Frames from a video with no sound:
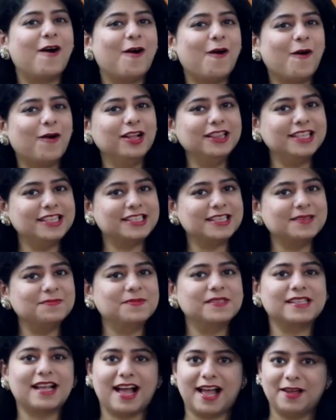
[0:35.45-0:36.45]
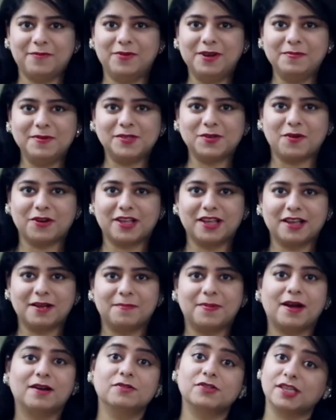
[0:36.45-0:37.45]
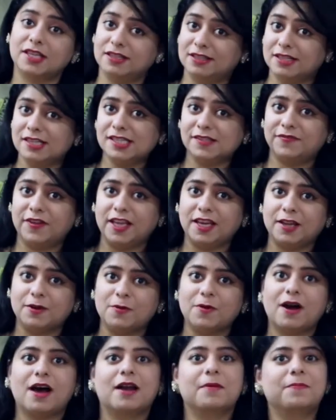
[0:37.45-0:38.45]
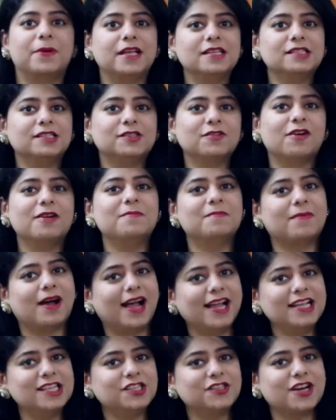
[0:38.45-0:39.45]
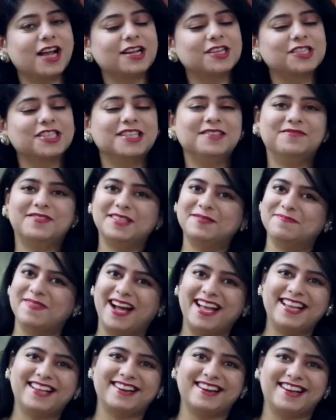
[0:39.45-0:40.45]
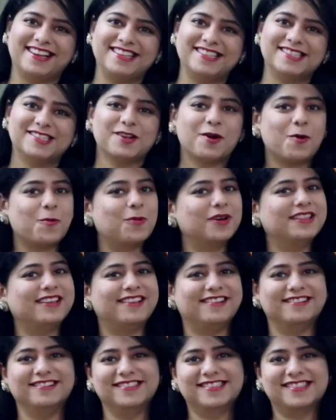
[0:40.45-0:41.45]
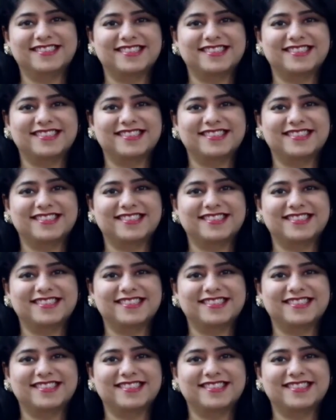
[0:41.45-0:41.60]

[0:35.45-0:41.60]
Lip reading: All the tips I will be talking about in this video are based on my interaction with my clients over the years.